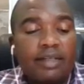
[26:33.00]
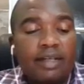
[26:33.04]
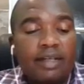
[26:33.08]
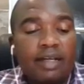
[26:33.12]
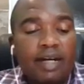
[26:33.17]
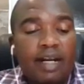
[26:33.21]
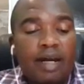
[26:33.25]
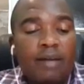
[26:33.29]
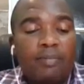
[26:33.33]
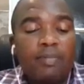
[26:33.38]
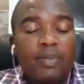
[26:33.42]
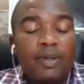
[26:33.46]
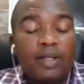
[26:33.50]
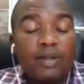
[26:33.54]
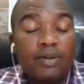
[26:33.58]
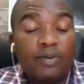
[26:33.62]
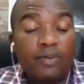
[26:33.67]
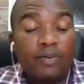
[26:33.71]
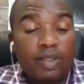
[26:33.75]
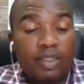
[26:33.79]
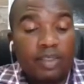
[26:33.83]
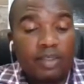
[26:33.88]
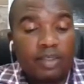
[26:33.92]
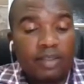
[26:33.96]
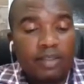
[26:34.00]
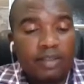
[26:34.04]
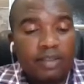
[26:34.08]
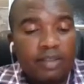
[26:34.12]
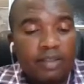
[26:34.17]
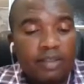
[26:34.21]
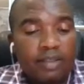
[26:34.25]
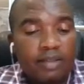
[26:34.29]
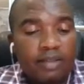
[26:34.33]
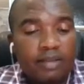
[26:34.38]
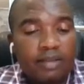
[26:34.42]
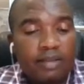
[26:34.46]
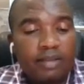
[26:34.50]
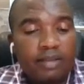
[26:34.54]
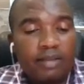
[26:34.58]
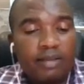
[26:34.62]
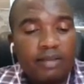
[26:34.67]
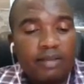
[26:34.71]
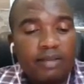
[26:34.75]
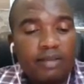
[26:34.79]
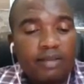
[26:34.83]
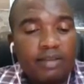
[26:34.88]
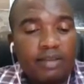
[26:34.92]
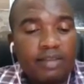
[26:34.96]
grappling with
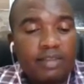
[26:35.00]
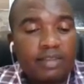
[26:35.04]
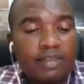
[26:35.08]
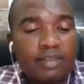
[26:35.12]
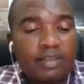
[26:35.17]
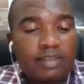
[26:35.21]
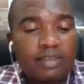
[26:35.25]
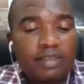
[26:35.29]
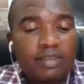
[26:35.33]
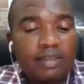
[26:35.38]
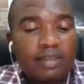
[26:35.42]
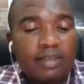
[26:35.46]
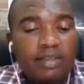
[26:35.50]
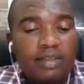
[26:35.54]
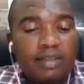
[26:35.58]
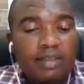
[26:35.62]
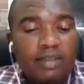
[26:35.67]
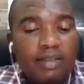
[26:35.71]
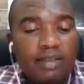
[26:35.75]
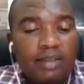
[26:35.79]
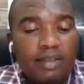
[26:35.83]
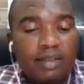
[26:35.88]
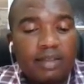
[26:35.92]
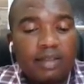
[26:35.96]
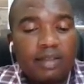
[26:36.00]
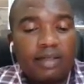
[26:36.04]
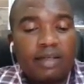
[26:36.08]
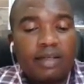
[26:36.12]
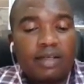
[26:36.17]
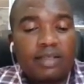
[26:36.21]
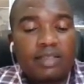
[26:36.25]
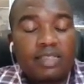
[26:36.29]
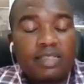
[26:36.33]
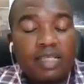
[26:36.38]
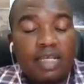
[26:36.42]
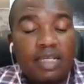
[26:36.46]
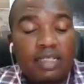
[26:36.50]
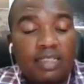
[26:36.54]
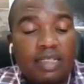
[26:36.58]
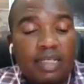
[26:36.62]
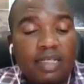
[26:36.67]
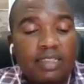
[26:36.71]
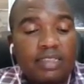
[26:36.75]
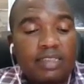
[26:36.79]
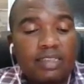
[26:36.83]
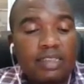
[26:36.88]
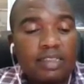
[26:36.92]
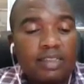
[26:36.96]
in this
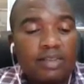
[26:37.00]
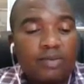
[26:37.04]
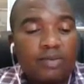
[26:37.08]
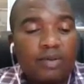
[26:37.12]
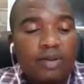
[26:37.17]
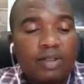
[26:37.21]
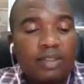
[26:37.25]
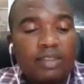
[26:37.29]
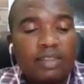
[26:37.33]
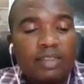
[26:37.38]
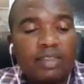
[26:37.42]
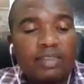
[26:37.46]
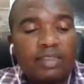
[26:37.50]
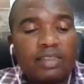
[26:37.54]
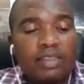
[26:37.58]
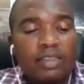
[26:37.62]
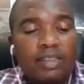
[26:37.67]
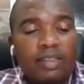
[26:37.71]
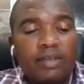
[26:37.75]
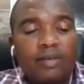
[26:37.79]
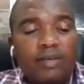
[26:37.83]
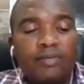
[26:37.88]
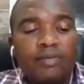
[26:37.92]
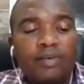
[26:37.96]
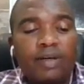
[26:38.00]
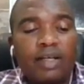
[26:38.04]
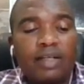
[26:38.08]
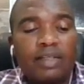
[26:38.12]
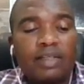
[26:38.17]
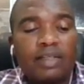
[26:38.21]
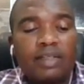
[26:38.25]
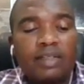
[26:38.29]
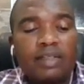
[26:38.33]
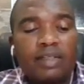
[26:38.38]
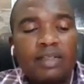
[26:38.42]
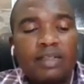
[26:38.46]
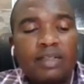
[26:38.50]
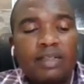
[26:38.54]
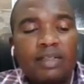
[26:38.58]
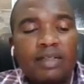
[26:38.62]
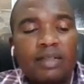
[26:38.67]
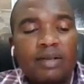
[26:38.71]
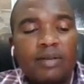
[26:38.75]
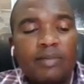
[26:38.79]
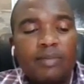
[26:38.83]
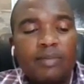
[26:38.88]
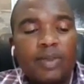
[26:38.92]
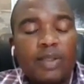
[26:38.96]
exegesis or in this delivery.
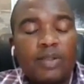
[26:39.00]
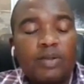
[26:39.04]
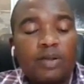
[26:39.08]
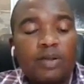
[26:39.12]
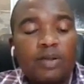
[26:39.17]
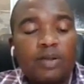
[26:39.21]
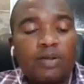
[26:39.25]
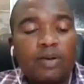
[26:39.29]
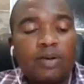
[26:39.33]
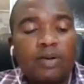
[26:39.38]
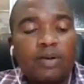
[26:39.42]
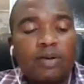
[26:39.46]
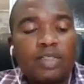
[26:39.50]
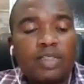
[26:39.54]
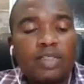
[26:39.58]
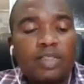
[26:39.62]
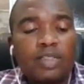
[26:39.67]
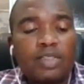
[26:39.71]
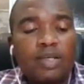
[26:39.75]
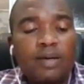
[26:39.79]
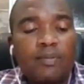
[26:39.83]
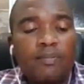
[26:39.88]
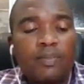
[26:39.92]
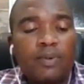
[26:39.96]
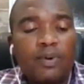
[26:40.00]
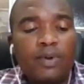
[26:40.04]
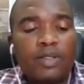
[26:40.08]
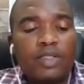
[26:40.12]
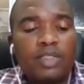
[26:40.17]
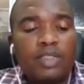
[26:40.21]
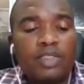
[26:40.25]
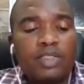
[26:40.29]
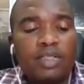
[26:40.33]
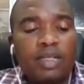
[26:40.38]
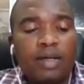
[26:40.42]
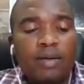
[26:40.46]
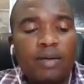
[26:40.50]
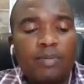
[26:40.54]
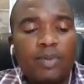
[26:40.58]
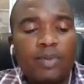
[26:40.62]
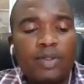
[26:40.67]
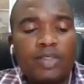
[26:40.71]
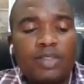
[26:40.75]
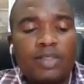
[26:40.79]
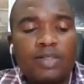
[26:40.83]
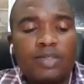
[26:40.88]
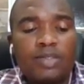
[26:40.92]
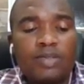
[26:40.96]
Methodology is a broad term
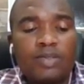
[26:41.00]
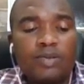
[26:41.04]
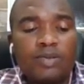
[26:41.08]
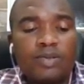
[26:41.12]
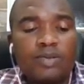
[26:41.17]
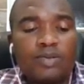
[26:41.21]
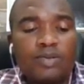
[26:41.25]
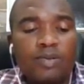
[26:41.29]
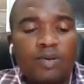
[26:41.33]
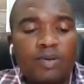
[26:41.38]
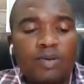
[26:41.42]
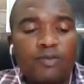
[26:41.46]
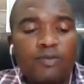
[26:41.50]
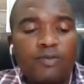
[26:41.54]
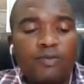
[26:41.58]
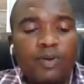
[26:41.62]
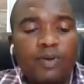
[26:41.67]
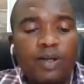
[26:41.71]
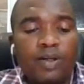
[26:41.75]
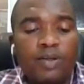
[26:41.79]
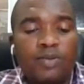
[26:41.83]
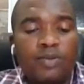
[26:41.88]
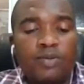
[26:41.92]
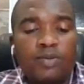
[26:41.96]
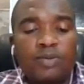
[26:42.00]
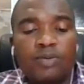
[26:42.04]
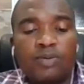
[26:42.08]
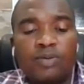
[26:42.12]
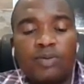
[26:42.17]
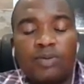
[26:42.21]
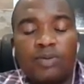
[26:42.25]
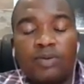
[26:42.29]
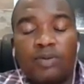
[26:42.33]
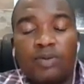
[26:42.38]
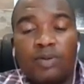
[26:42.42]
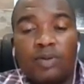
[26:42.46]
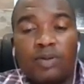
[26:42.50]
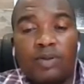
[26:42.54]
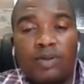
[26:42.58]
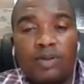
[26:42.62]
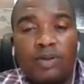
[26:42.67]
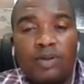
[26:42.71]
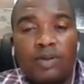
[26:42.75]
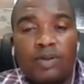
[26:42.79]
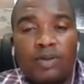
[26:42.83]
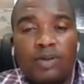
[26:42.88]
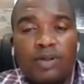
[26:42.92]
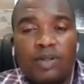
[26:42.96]
which is used to refer to
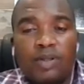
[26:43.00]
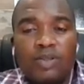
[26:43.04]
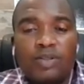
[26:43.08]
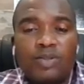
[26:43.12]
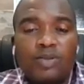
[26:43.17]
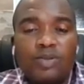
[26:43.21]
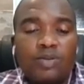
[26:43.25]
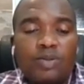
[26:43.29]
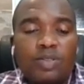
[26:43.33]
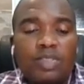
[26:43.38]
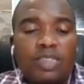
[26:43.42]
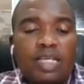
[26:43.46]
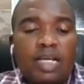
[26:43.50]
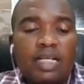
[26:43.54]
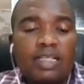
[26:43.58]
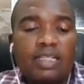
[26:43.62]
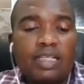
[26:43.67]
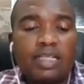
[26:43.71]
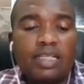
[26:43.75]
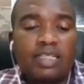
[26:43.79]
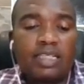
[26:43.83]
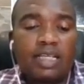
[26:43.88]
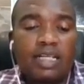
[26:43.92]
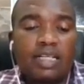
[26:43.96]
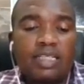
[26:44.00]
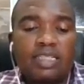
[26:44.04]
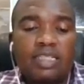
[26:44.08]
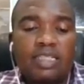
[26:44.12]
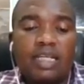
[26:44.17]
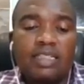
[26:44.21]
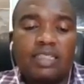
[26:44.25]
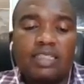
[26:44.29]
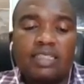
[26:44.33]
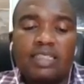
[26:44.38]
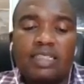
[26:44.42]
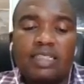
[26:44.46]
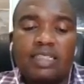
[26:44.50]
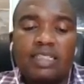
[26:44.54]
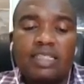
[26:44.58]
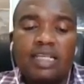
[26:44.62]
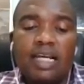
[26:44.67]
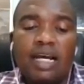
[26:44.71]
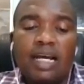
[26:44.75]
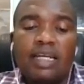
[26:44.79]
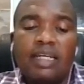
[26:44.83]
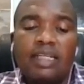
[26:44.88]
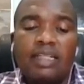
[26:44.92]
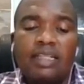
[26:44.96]
issues such as research
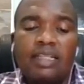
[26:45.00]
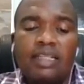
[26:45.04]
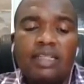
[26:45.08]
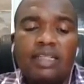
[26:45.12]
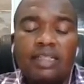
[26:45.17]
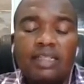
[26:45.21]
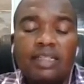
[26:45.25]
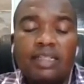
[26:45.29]
design,